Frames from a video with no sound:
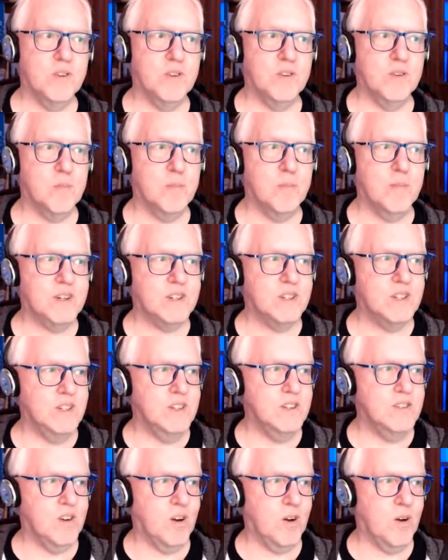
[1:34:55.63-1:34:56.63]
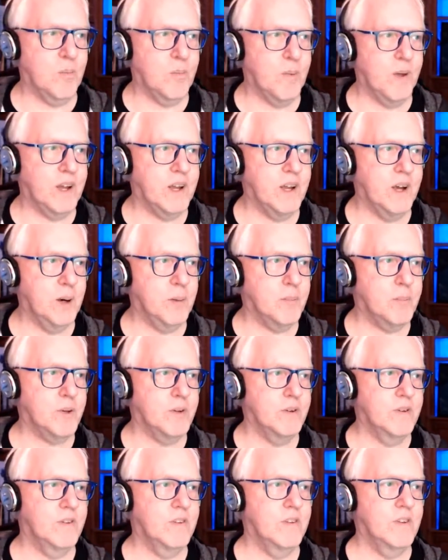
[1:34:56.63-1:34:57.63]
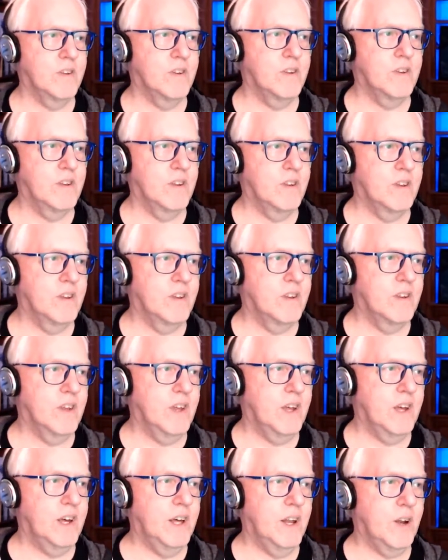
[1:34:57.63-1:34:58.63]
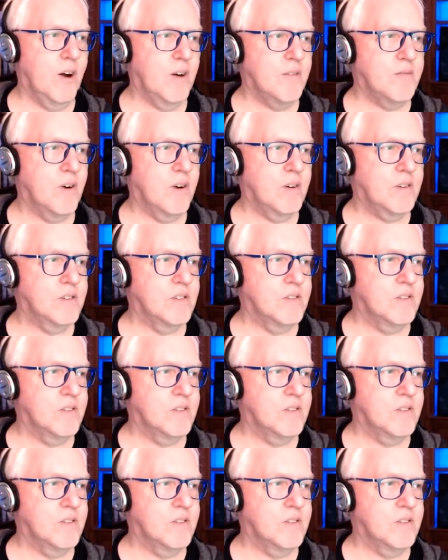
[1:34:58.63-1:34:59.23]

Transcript: it's much easier to pick up an offer.